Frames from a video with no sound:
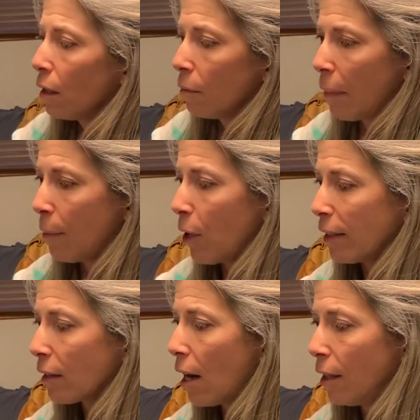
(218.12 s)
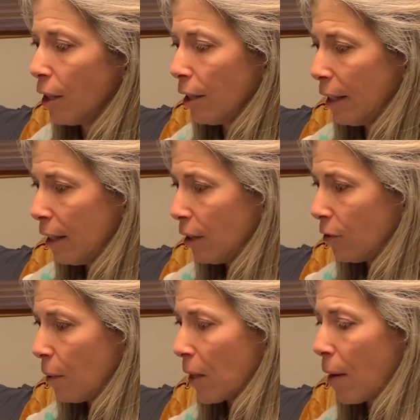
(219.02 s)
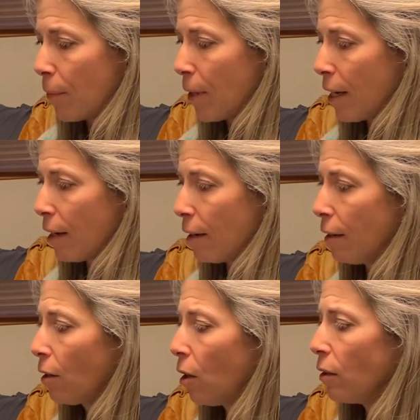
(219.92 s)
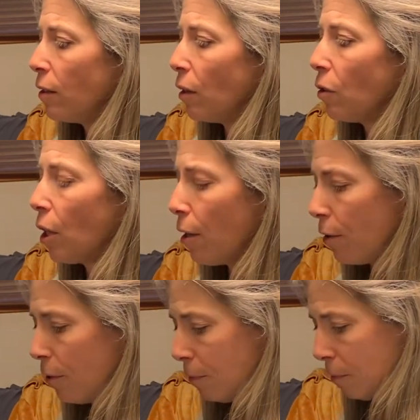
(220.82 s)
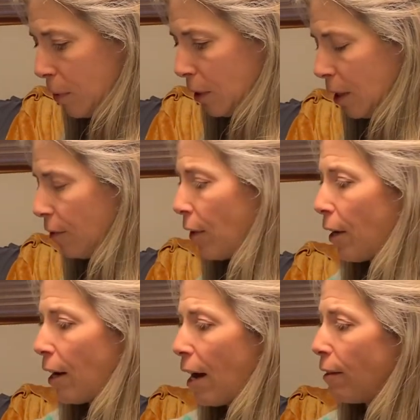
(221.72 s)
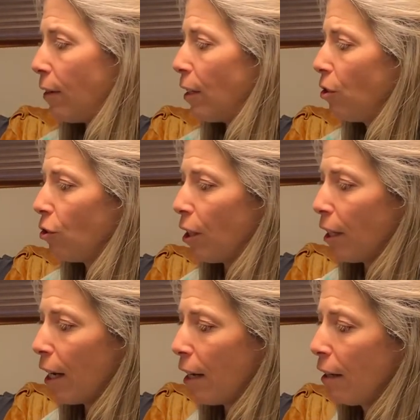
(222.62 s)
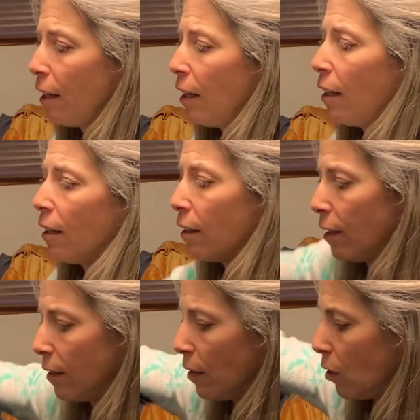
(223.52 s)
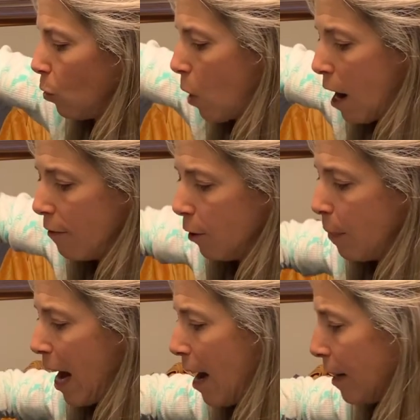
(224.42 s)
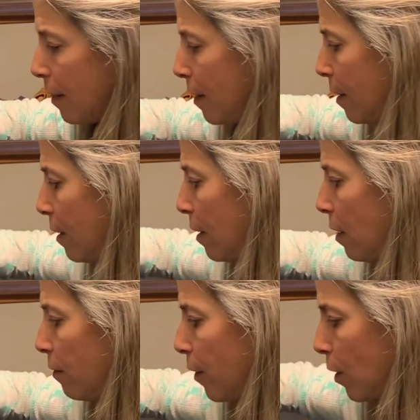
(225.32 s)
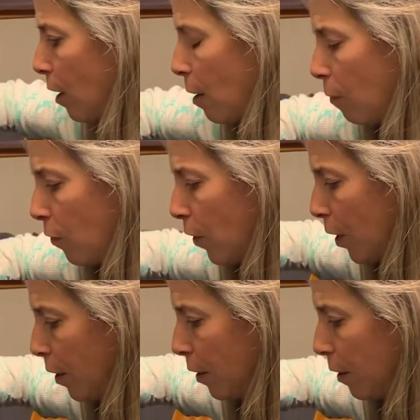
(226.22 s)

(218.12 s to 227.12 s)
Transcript: My breast collar is from a company called Zilco. I believe they're out of Australia. This is a waffle backed for comfort.